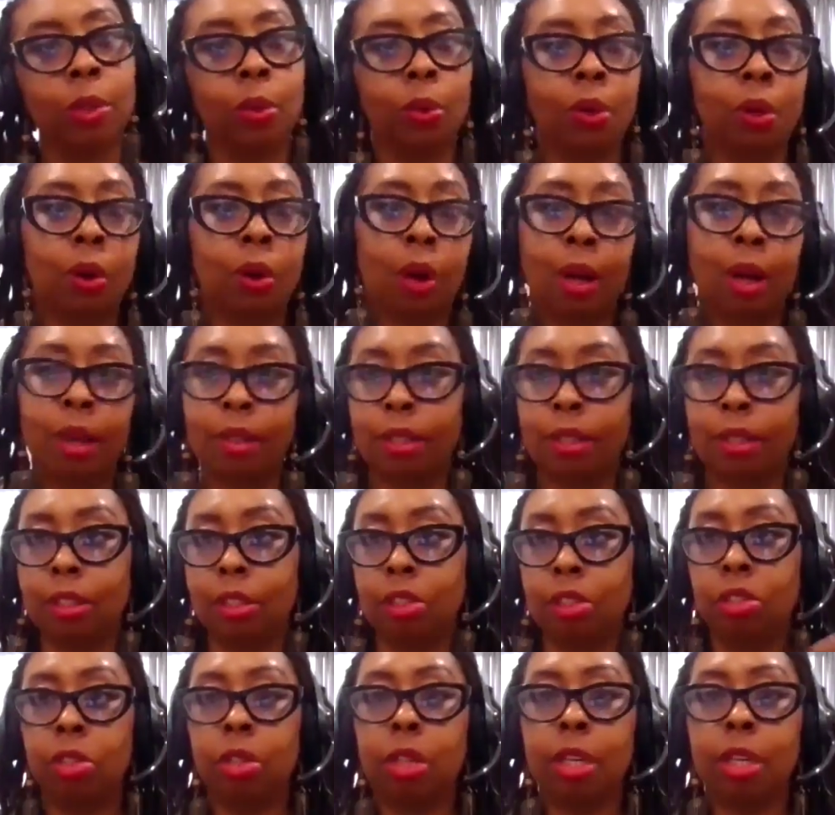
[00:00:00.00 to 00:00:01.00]
doing all
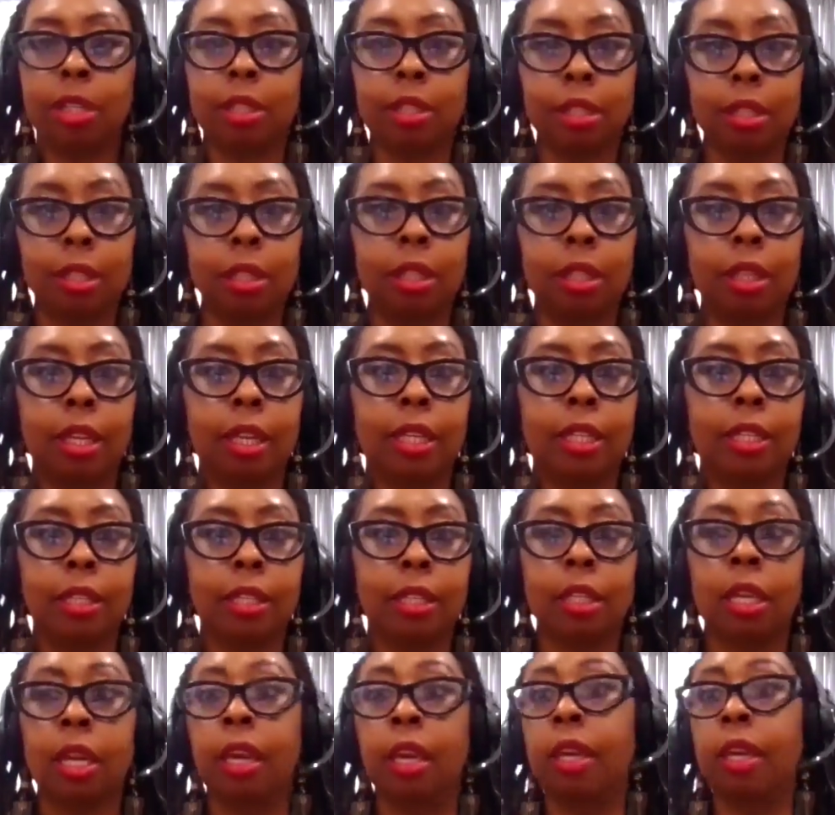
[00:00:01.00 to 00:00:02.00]
these tricks and
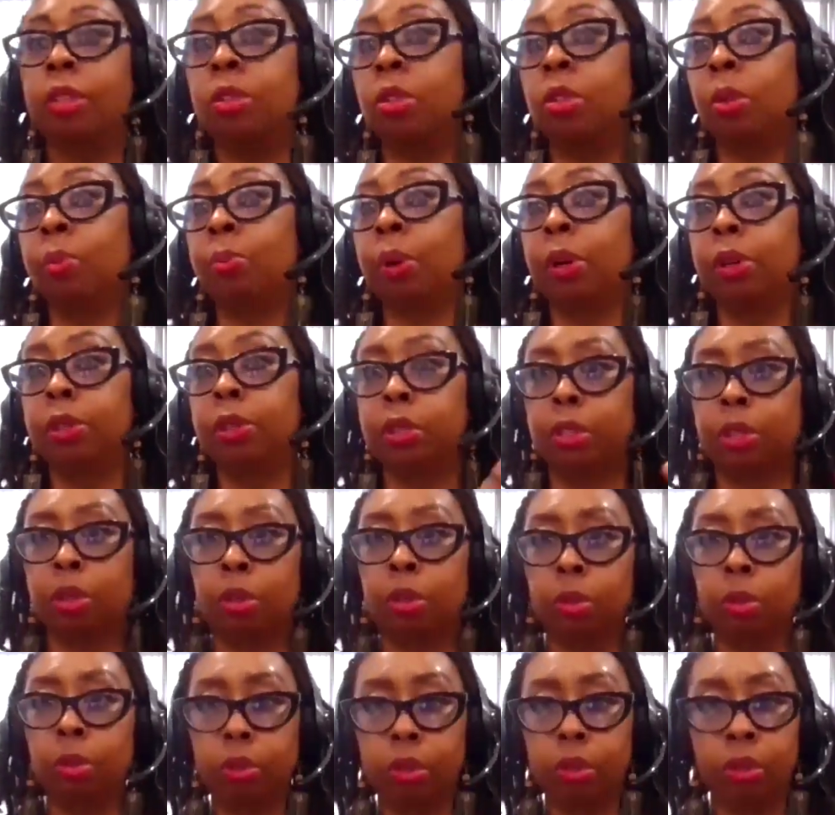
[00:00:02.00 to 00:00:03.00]
things is the person
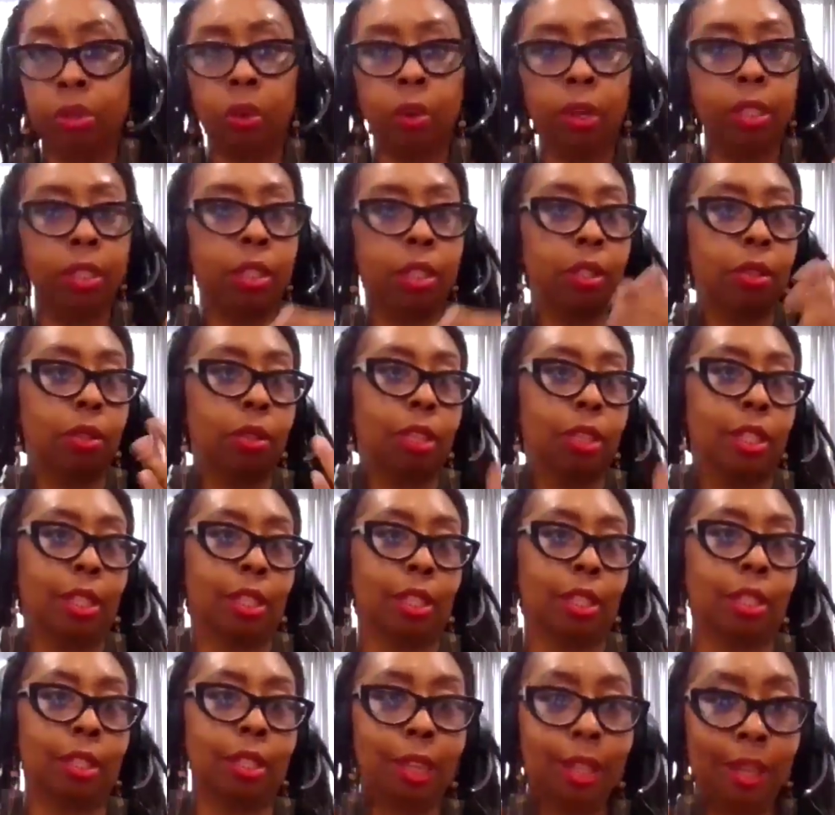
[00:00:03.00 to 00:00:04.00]
who's going to
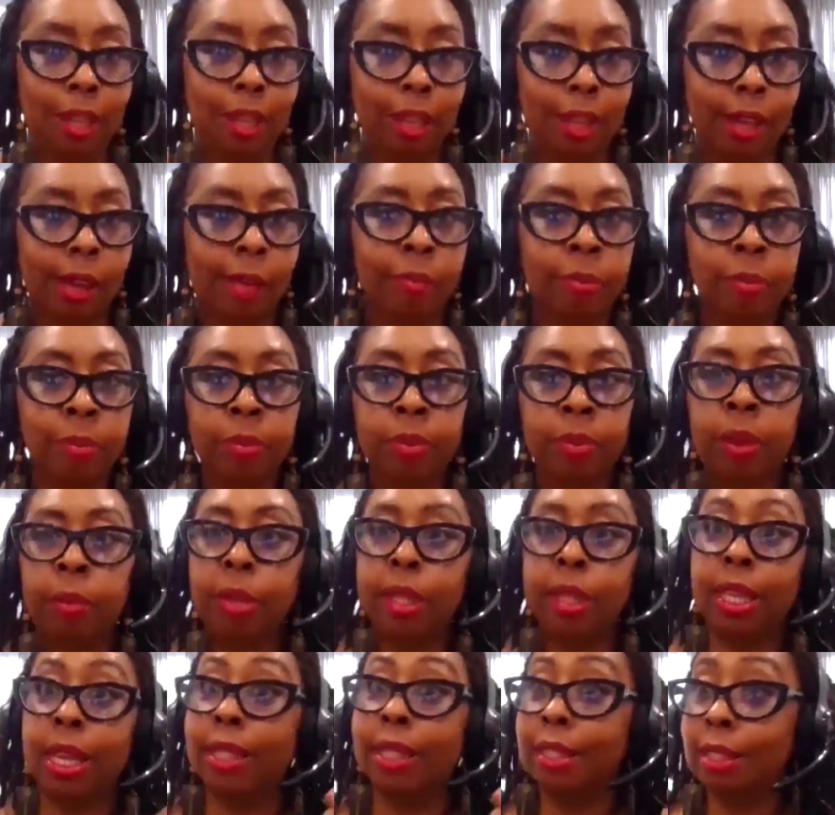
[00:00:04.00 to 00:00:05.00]
succeed.
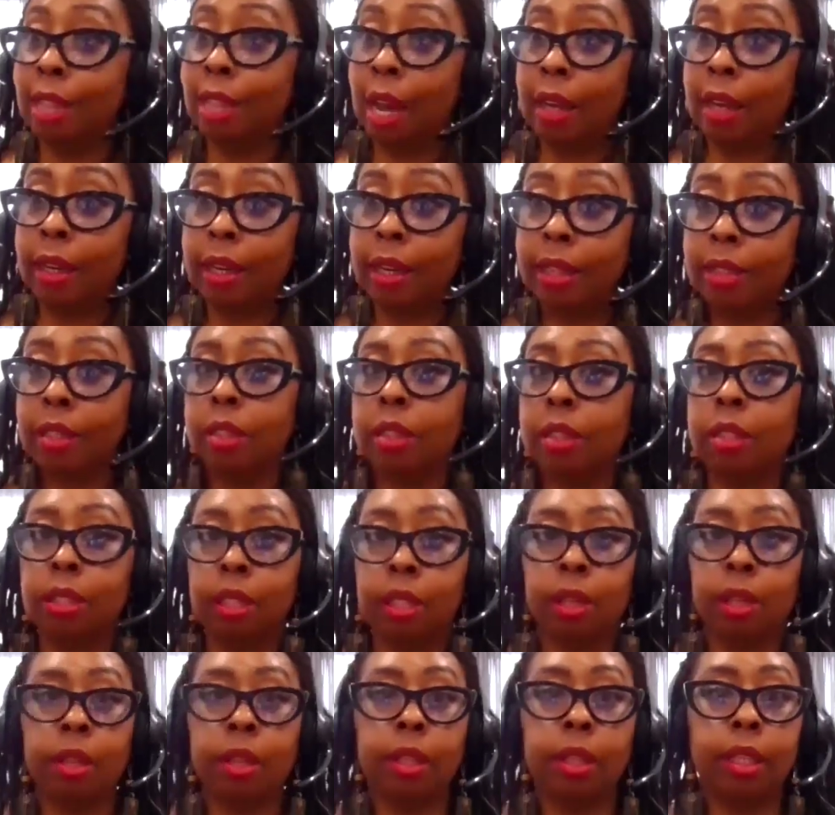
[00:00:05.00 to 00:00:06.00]
But that's not
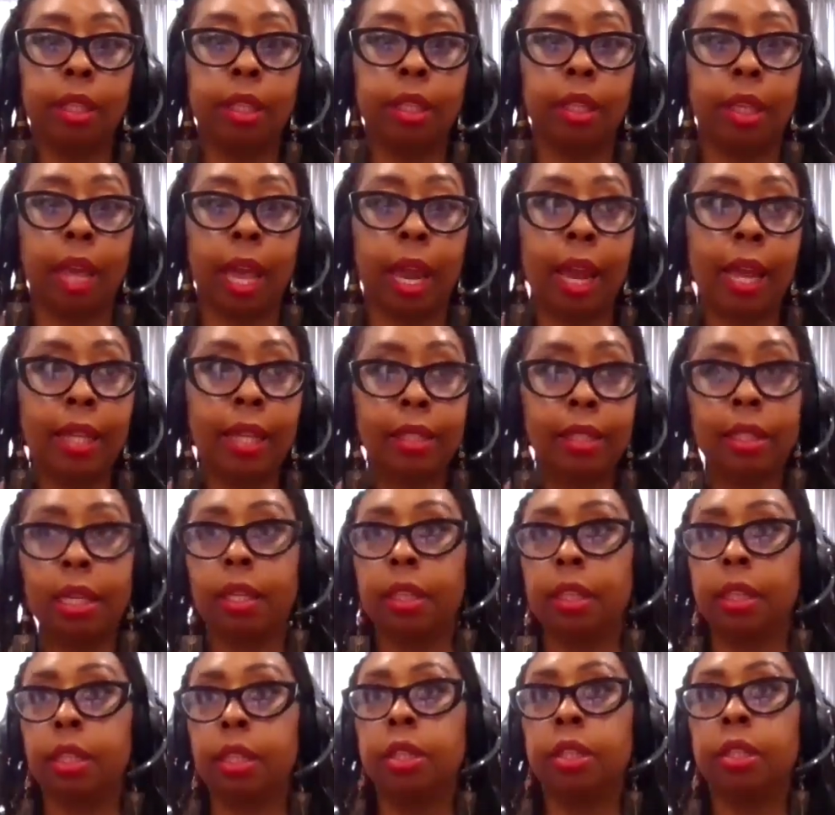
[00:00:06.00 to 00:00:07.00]
necessarily the case.
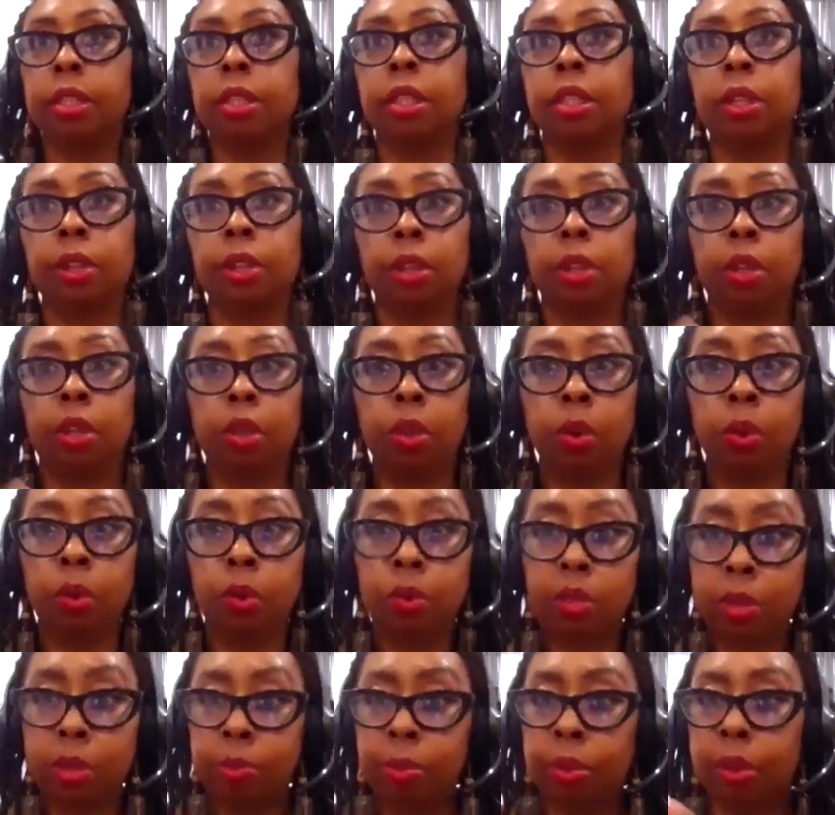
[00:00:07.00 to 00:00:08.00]
Like there is a
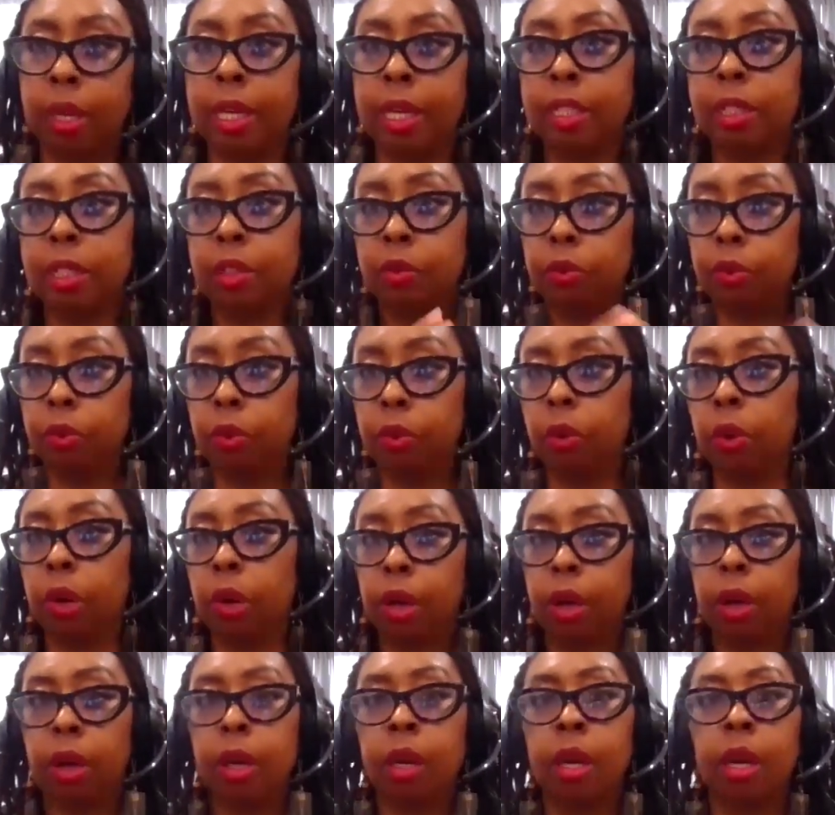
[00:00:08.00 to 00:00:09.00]
huge place
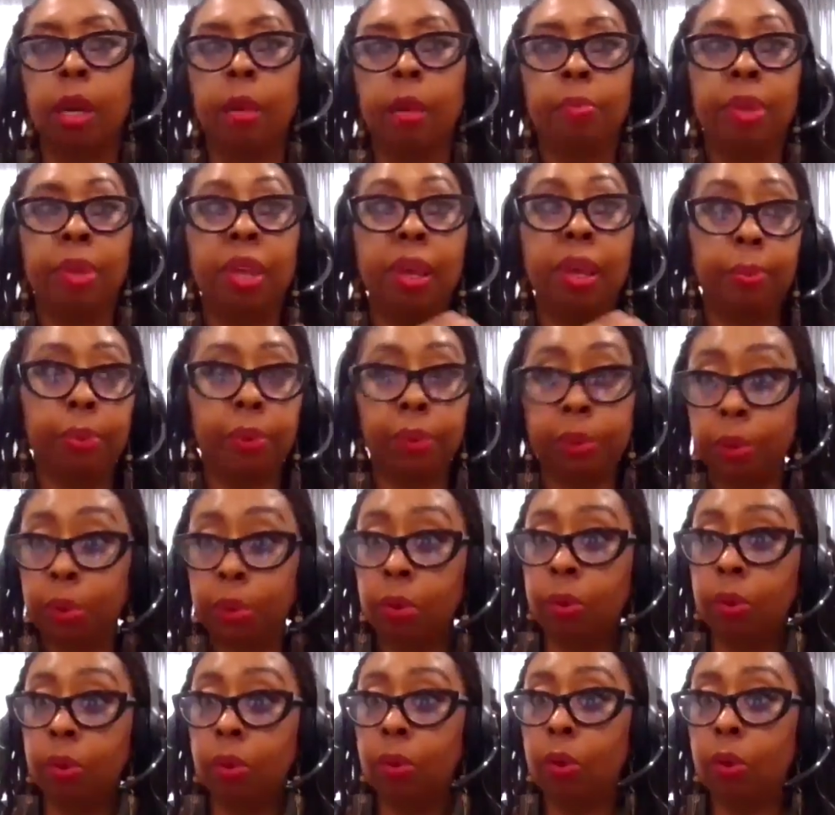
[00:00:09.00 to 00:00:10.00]
for people
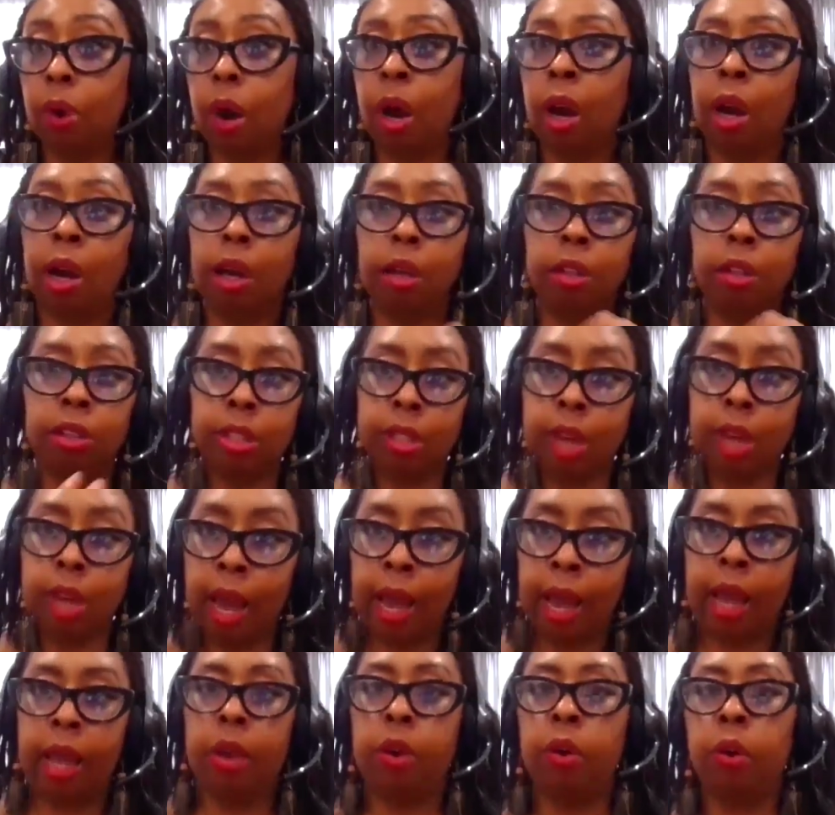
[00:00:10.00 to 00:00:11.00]
who are
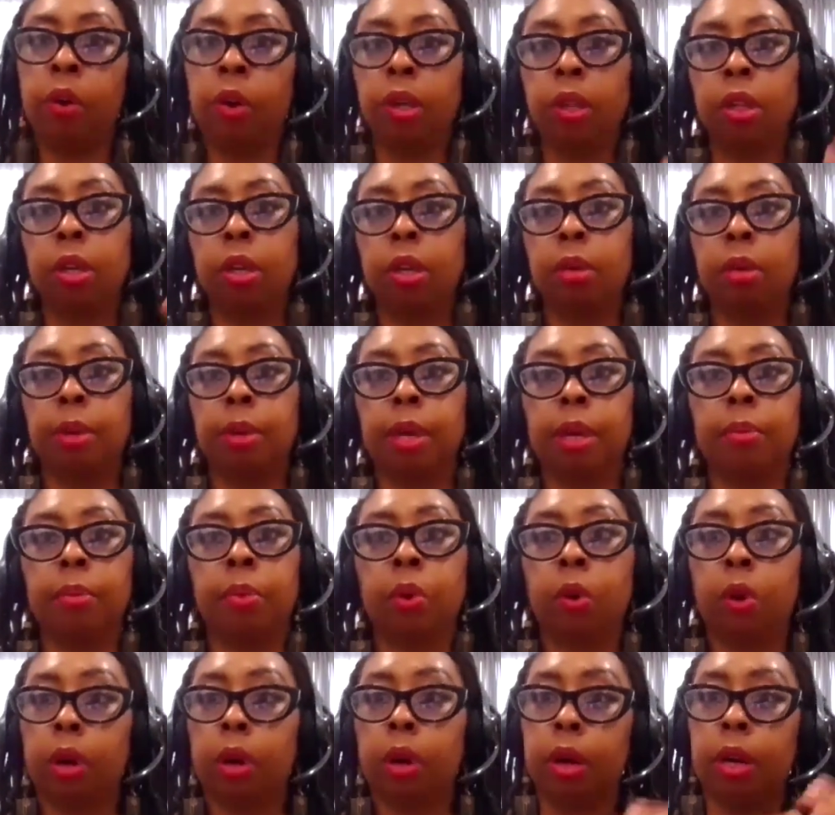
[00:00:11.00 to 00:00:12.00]
shy or a little bit
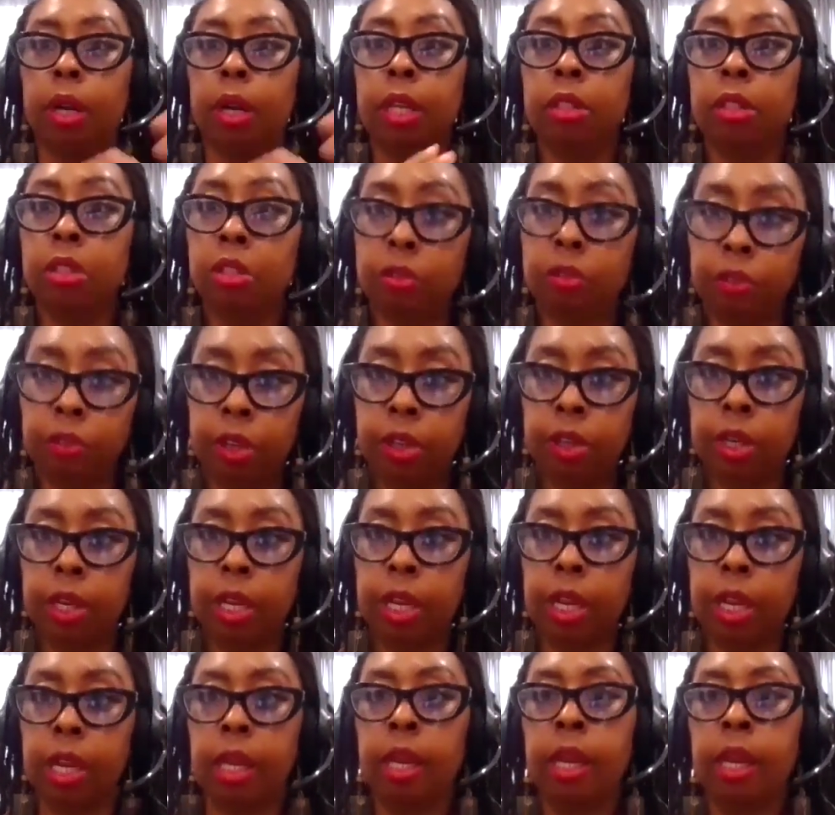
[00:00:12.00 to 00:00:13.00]
more
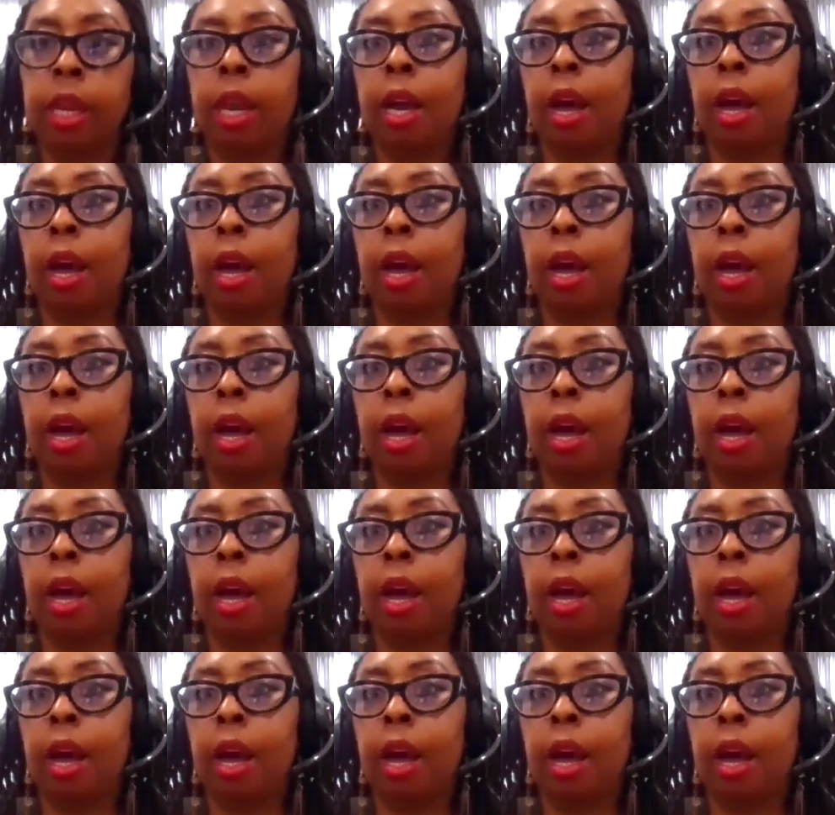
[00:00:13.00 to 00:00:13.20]
introverted